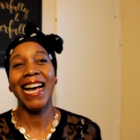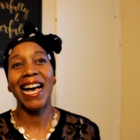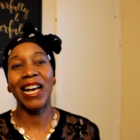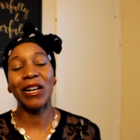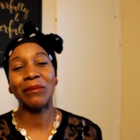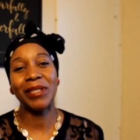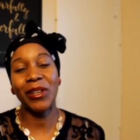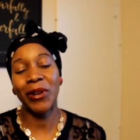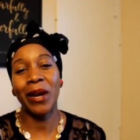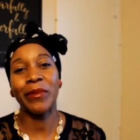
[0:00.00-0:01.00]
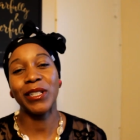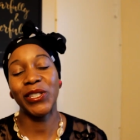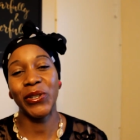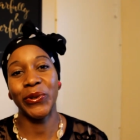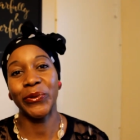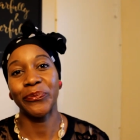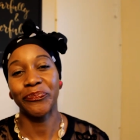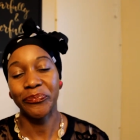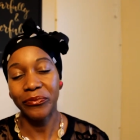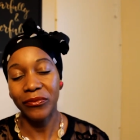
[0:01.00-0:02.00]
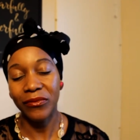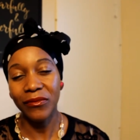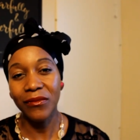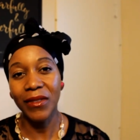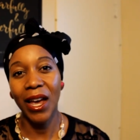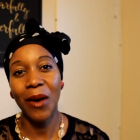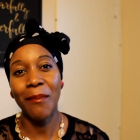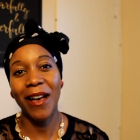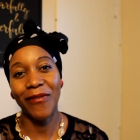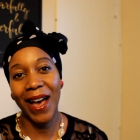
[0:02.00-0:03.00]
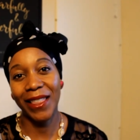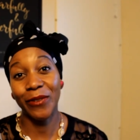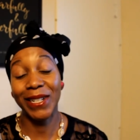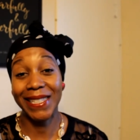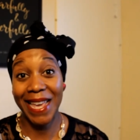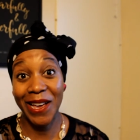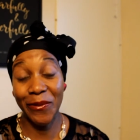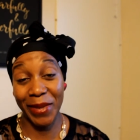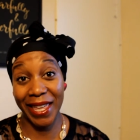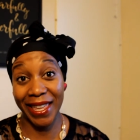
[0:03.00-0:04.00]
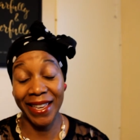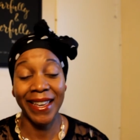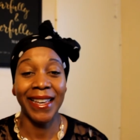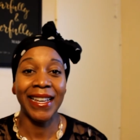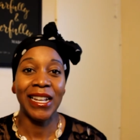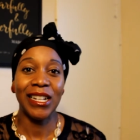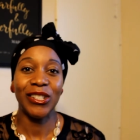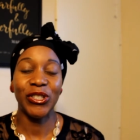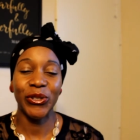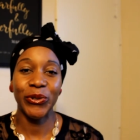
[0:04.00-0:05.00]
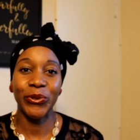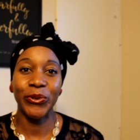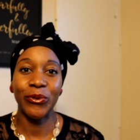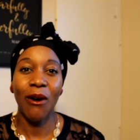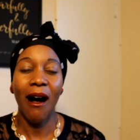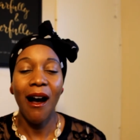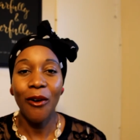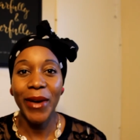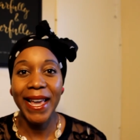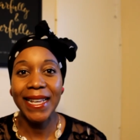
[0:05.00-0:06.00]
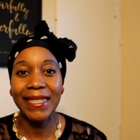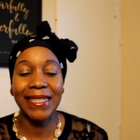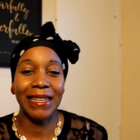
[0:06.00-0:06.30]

Um, so number two, my father would tell me to always,